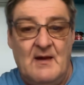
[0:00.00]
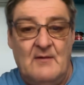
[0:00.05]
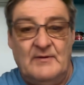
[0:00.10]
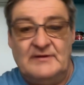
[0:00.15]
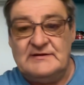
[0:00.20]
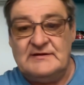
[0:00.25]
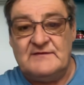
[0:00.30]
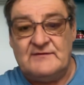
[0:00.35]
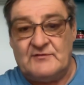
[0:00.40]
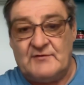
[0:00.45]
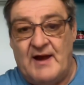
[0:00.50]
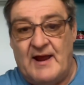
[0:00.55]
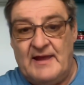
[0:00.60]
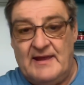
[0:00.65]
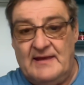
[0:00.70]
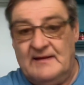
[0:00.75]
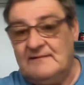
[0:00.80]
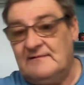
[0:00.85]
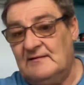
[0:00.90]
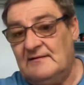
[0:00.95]
which is
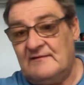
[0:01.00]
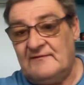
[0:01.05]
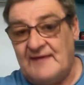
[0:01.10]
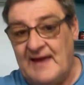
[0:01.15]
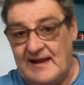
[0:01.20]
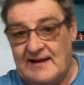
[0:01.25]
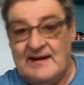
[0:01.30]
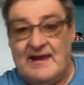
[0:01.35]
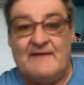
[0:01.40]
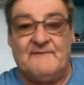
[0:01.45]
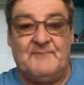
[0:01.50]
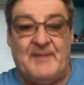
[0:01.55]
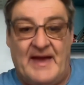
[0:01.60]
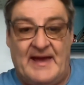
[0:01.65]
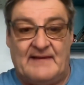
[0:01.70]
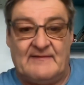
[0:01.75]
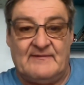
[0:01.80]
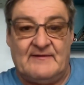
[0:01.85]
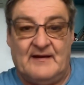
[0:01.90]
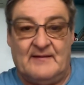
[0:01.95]
great until a sat-nav
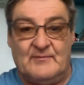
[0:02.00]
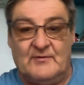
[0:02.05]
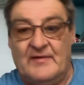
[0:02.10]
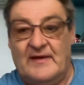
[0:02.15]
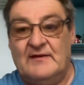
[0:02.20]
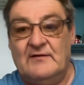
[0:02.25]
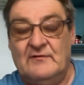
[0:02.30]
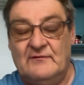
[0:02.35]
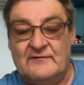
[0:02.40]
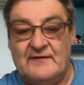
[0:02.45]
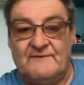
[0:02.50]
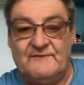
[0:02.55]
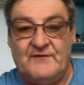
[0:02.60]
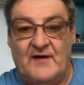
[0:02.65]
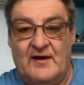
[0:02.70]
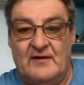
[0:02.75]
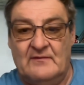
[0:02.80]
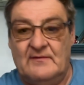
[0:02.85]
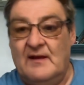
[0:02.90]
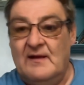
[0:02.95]
packs up or they lose their
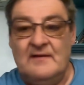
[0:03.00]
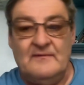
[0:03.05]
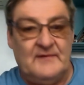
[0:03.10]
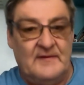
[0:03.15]
phone.